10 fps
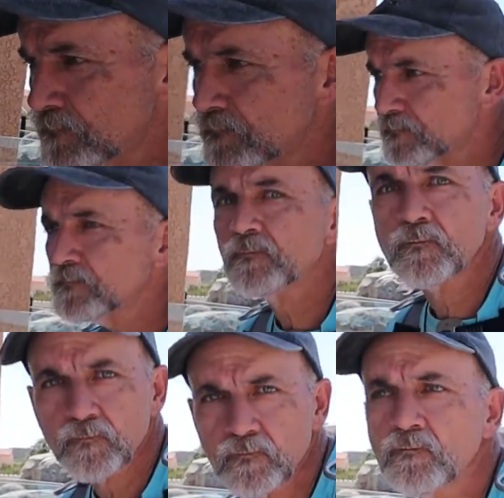first
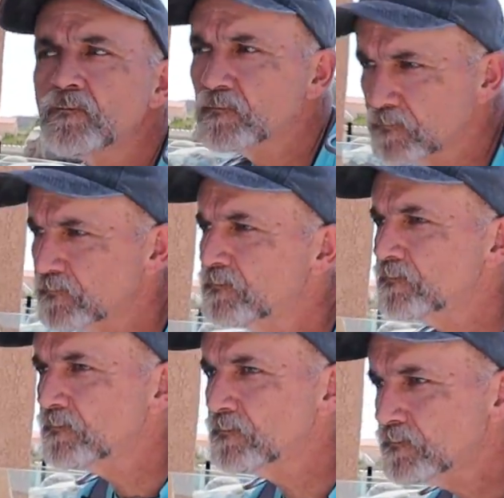round
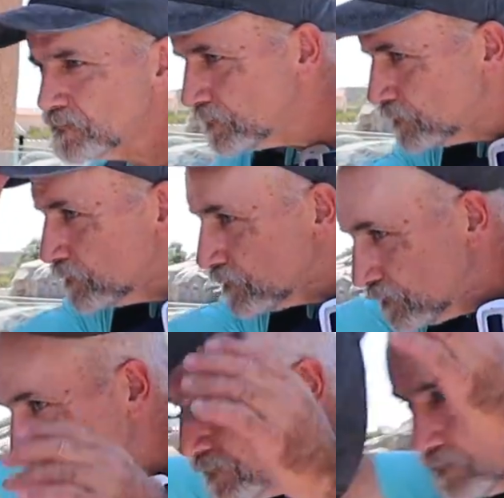for a $1,000.